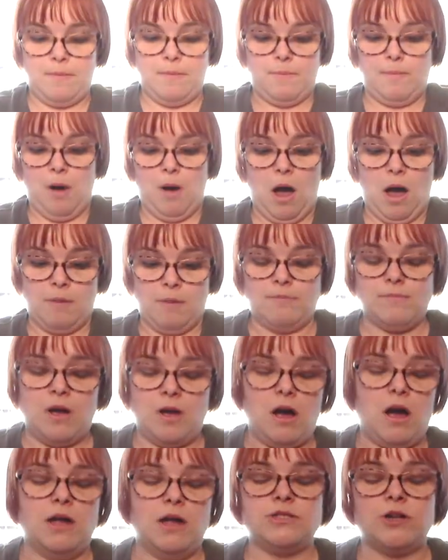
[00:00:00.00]
But I
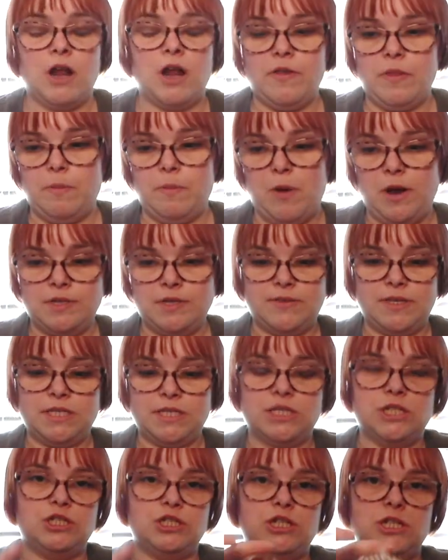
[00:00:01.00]
don't have the price of this
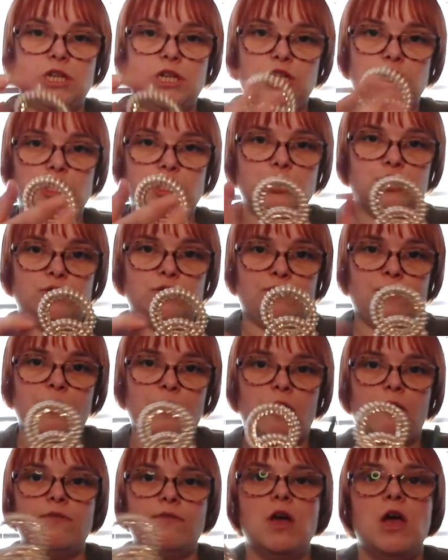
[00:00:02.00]
because she literally took the thing
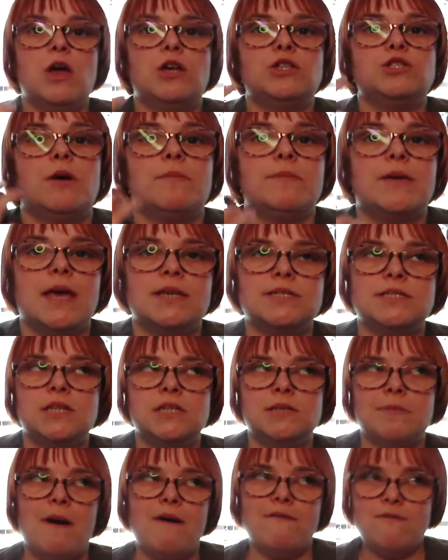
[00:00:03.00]
off. So I'm guessing
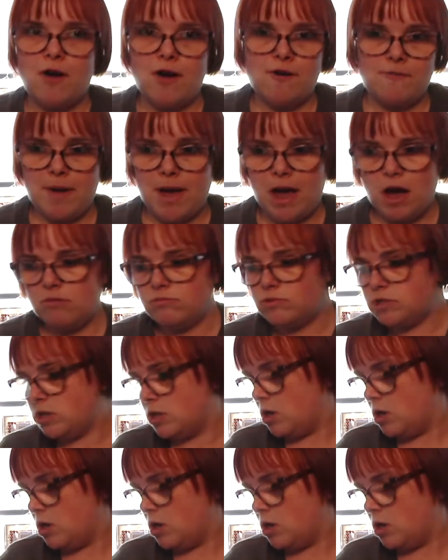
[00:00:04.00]
it's about £5.